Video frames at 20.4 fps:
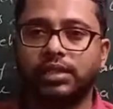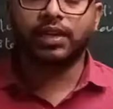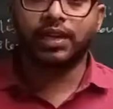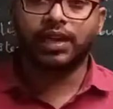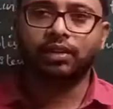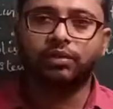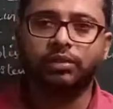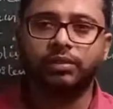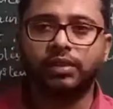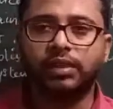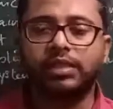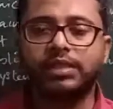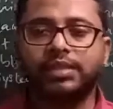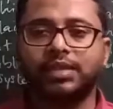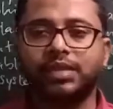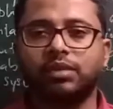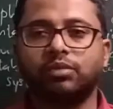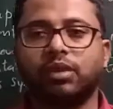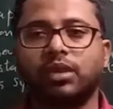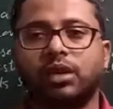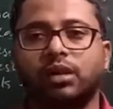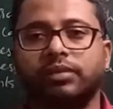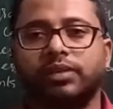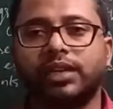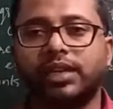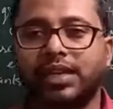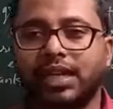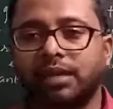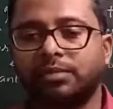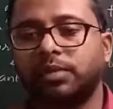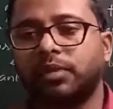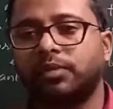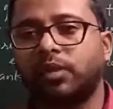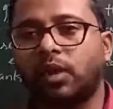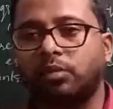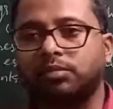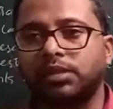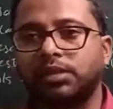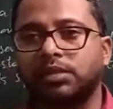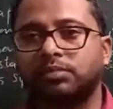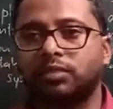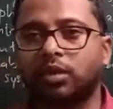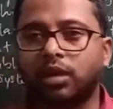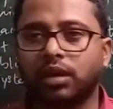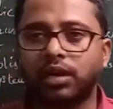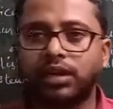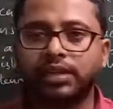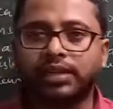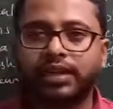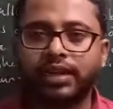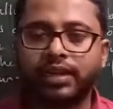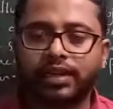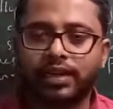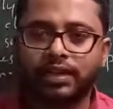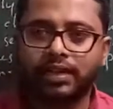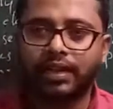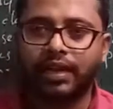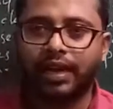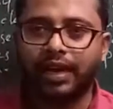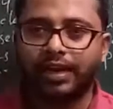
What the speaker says: And now we will see one of the type of object modeling technique,